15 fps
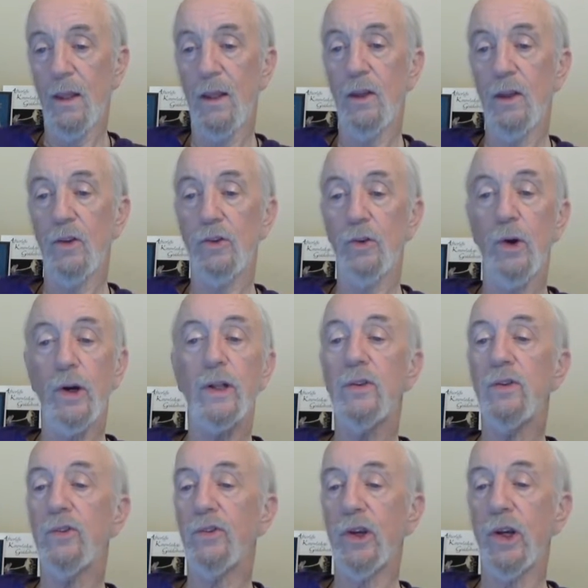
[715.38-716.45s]
So I
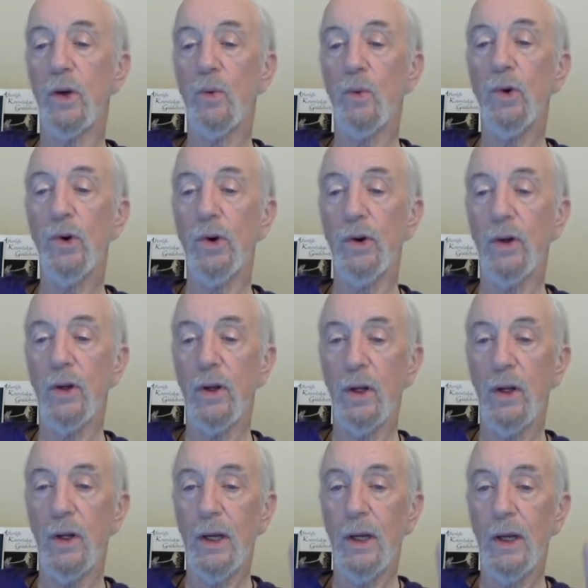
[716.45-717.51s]
didn't say a word.
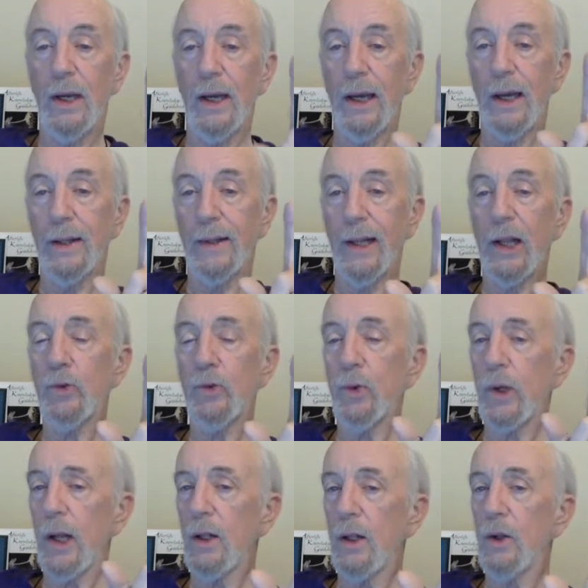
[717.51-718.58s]
And that's
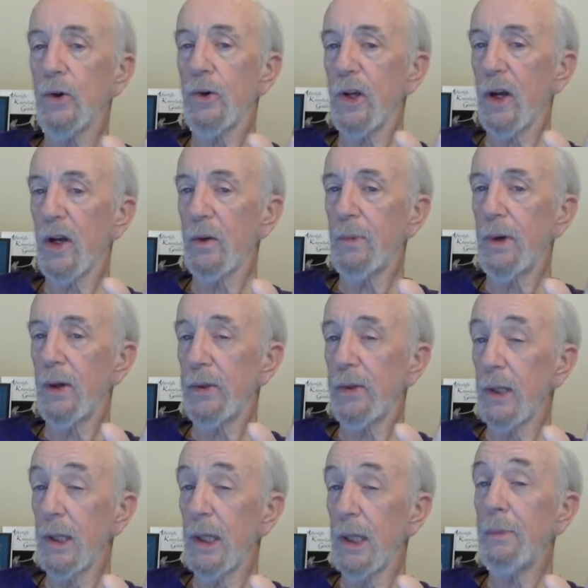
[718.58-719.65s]
when I learned out about the
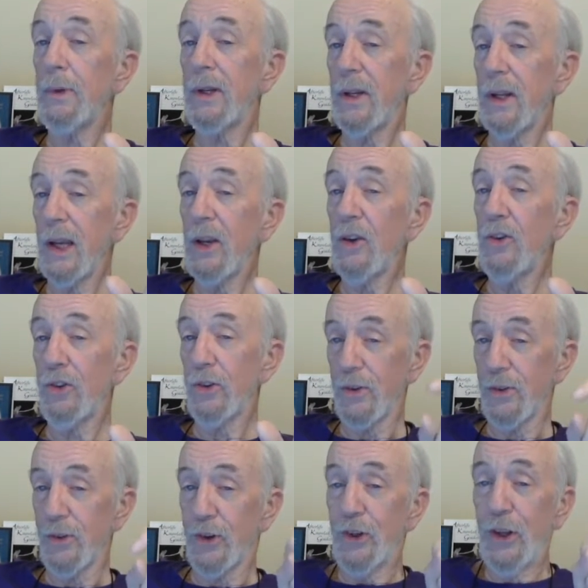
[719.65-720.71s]

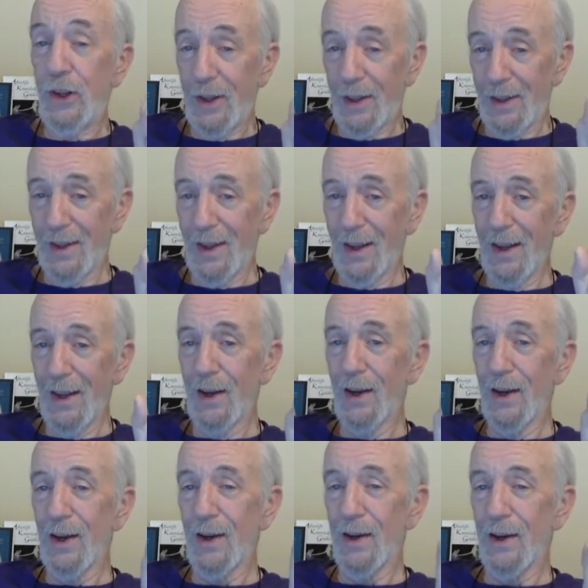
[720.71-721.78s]
limitations
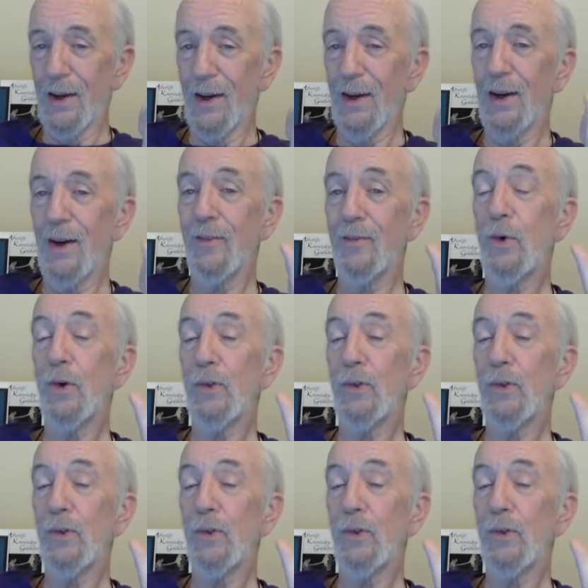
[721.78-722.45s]
of both the